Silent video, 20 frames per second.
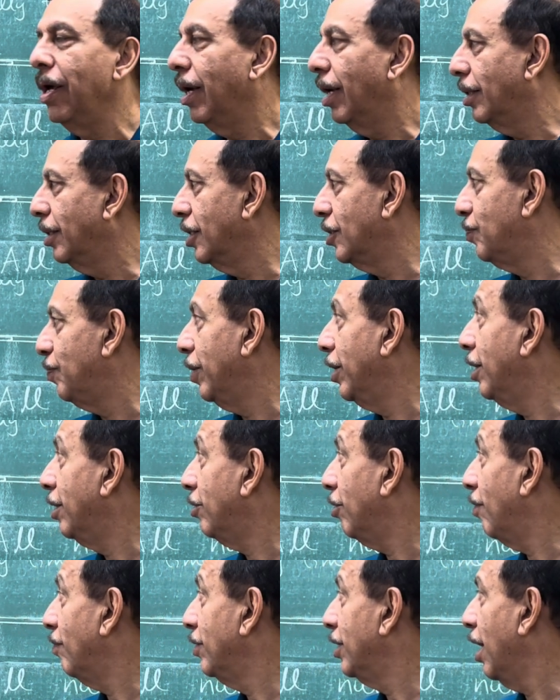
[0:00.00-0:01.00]
The spirit
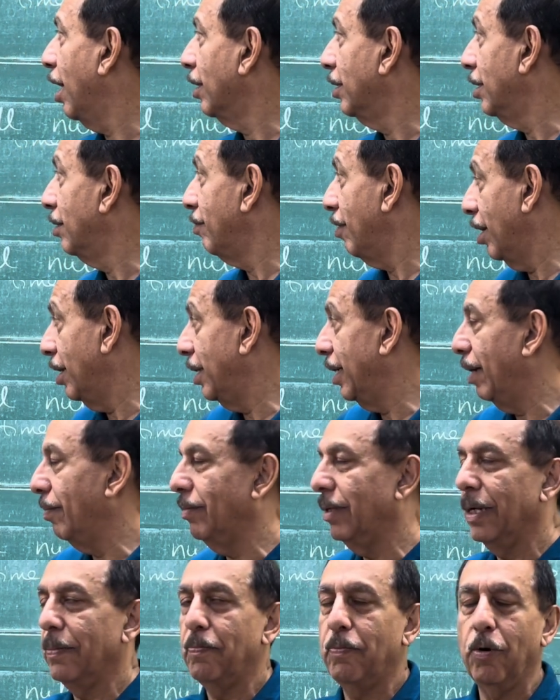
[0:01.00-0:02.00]
of the other one,
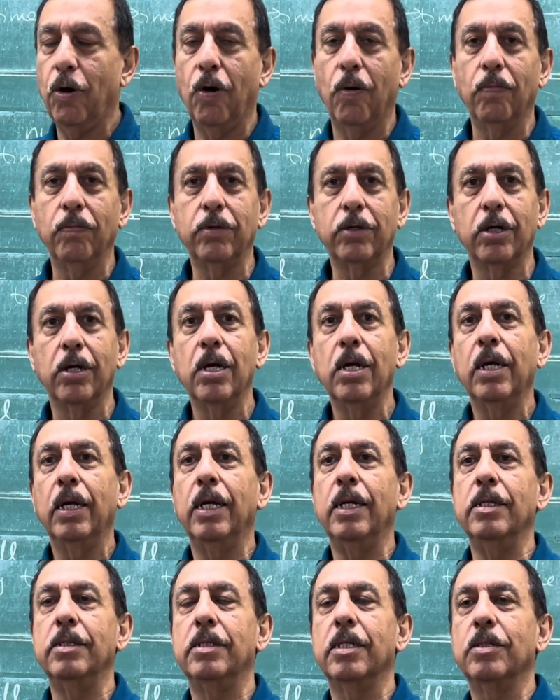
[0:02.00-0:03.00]
namely prompt,
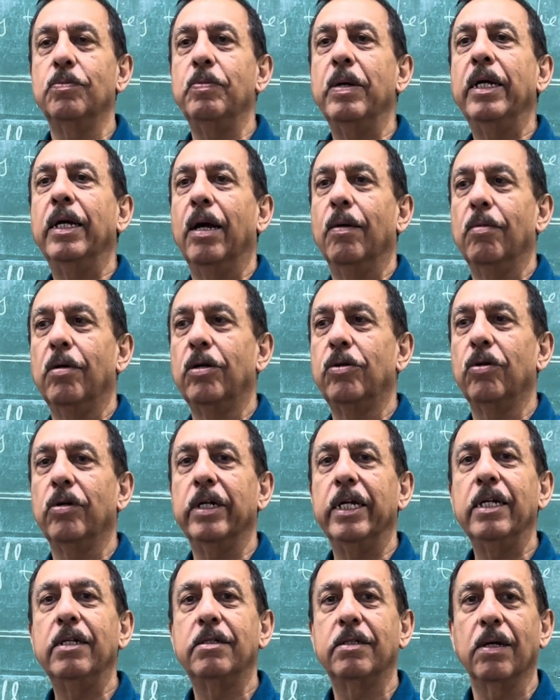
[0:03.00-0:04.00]
is just being able to
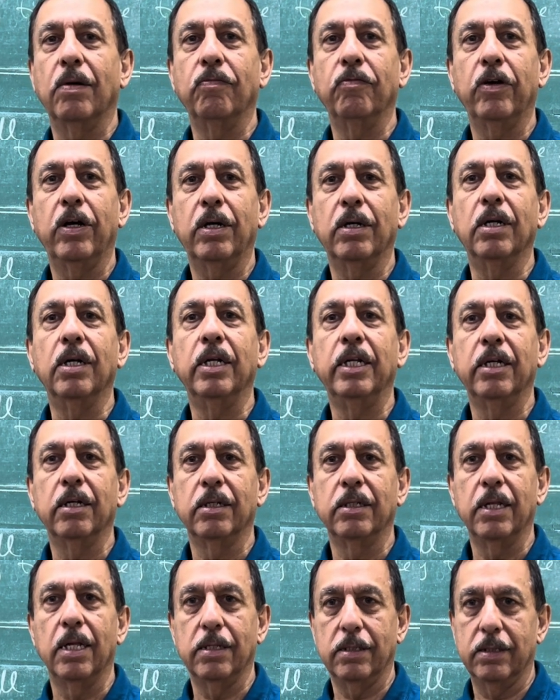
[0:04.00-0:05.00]
reach somewhere earlier
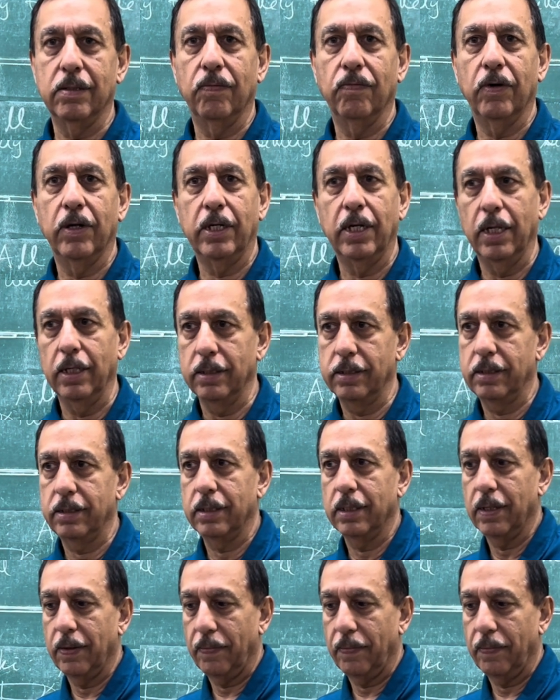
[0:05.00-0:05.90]
than someone else.